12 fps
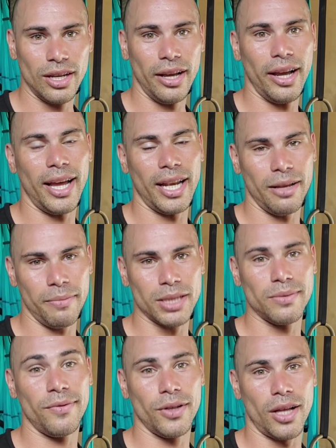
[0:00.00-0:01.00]
and it
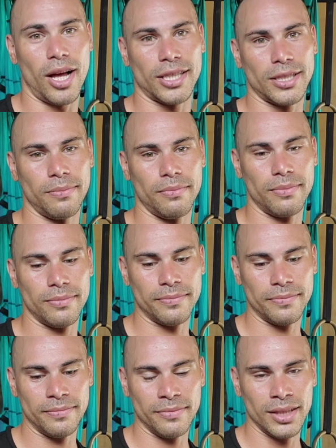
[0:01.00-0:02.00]
makes me feel awesome.
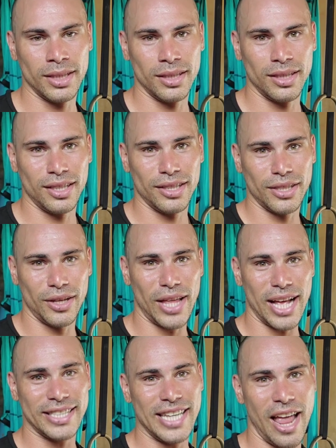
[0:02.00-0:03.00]
So
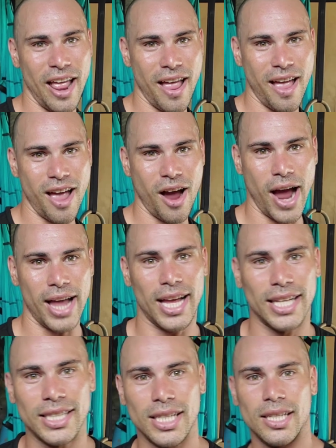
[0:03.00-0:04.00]
that's it. All right,
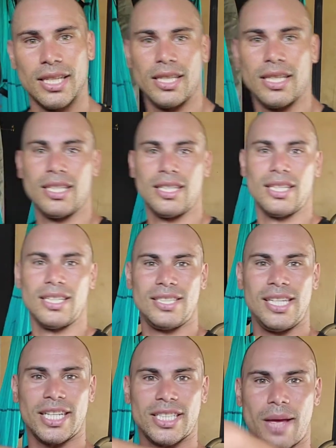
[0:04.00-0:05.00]
guys.
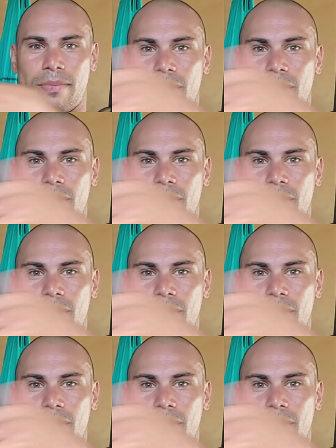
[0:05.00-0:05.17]
See you next time.